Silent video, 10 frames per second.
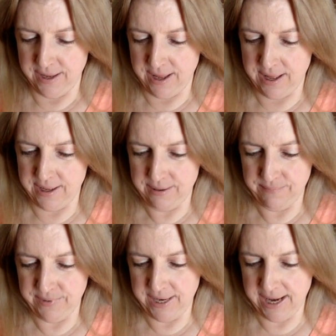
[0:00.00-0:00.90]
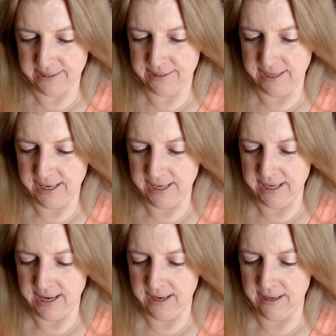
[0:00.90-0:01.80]
Um, the next
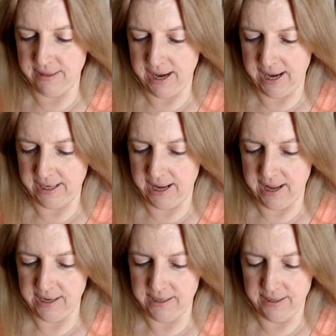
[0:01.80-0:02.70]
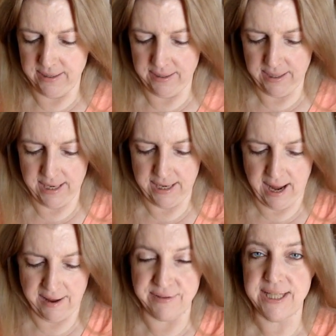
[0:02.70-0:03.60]
thing that I got it,
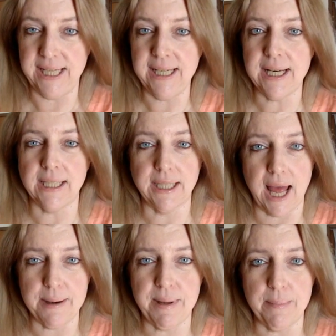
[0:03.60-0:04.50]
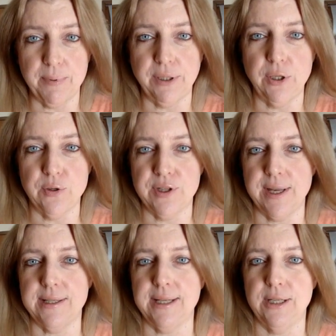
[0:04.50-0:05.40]
I've seen a lot of people use
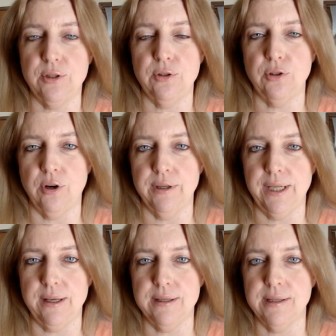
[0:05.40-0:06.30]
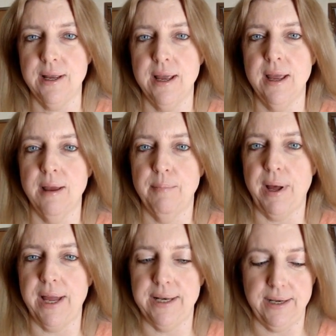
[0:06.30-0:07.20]
this in tutorials,
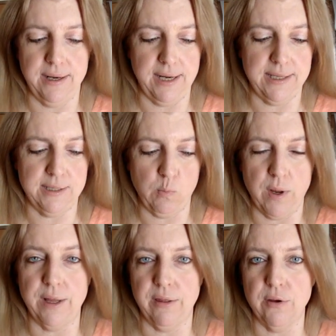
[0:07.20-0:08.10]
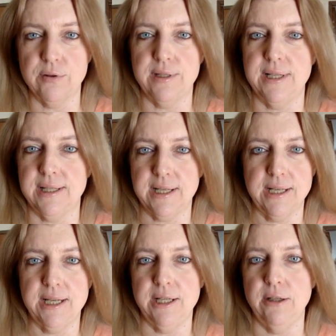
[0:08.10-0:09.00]
but it's one of those
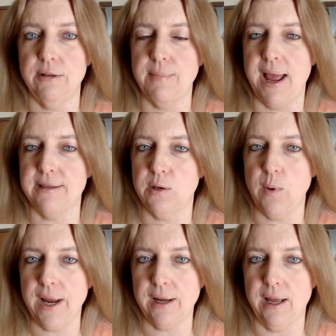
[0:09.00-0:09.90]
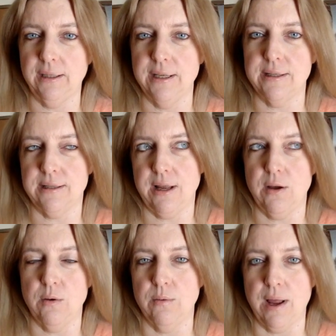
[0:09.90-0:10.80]
discontinued matte square colors,
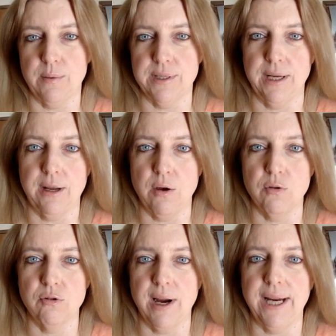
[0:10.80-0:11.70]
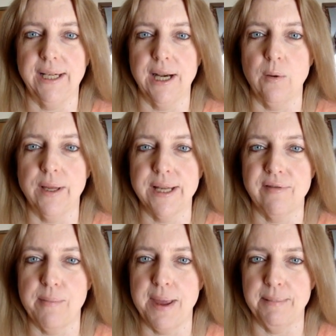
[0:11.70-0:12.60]
so I was like, oh great, you know, I'll
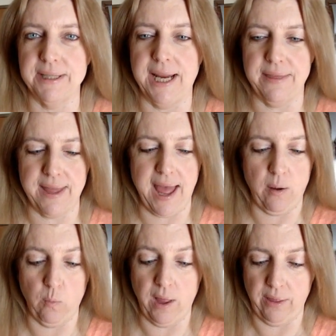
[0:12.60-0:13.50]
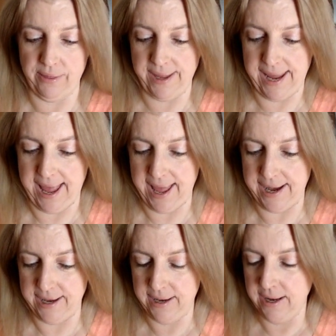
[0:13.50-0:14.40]
never be able to get that. Well, they had
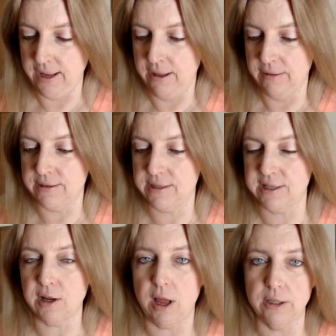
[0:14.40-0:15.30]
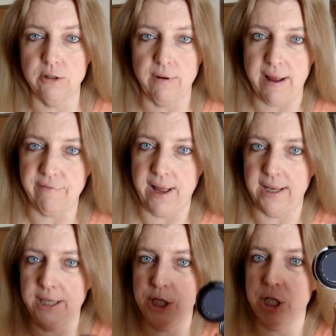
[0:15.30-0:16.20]
it. This is called
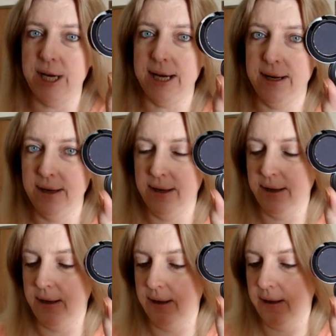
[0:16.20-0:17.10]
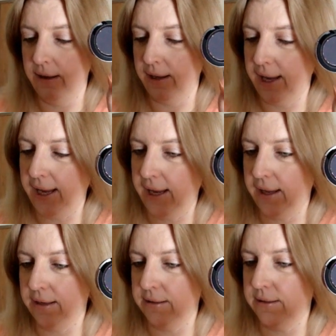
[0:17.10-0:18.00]
Graphology,
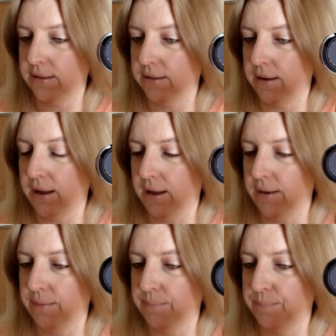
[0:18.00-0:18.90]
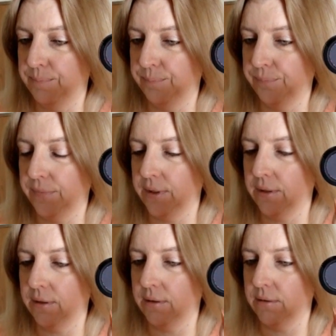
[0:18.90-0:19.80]
and um,
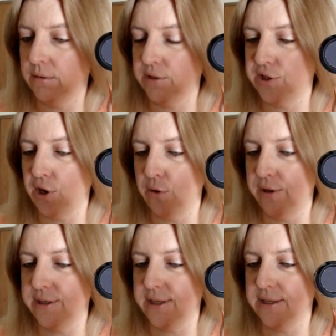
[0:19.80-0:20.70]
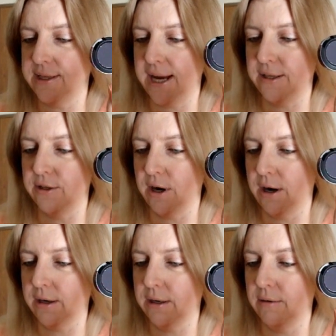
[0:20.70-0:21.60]
so this is a
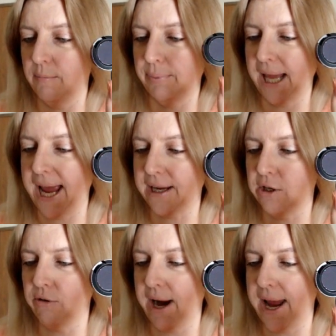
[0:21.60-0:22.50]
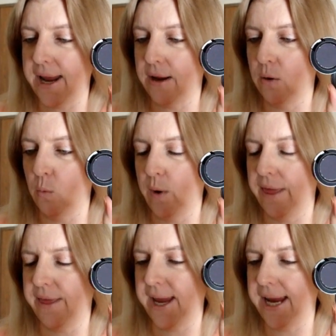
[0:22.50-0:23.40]
dark black gray
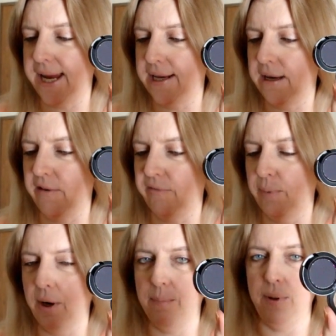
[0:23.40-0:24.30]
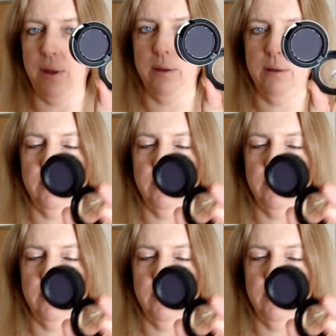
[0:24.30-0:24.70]
with a hint of purple.